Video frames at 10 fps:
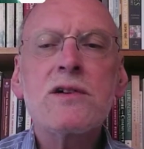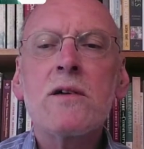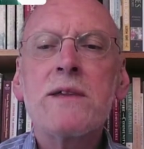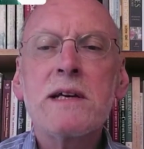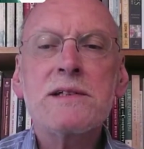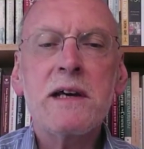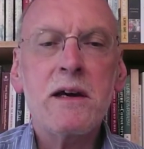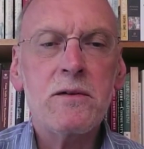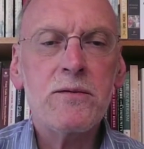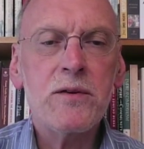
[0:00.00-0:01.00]
John. Thanks,
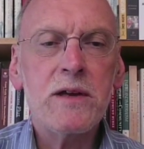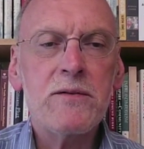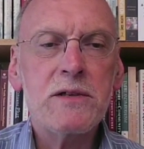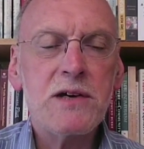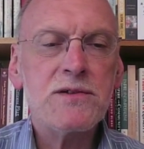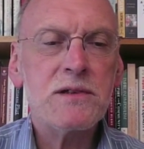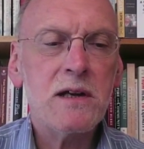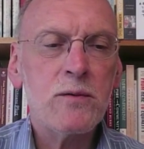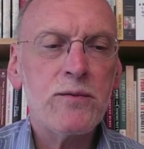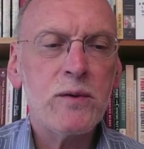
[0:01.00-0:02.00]
Dejan, for the invitation. I
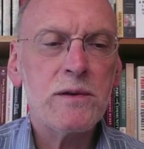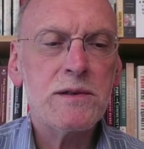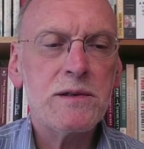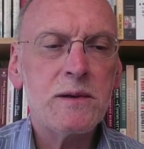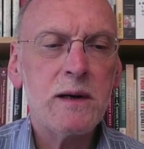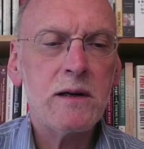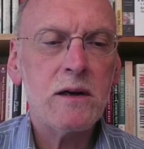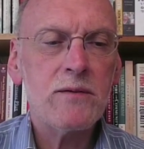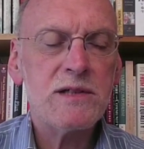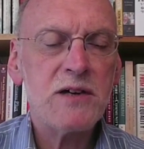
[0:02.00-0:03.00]
look forward to our
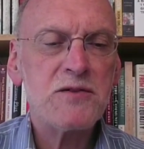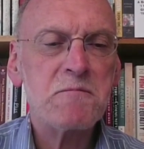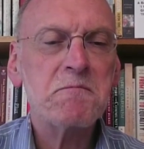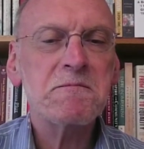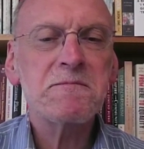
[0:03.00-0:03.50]
conversation.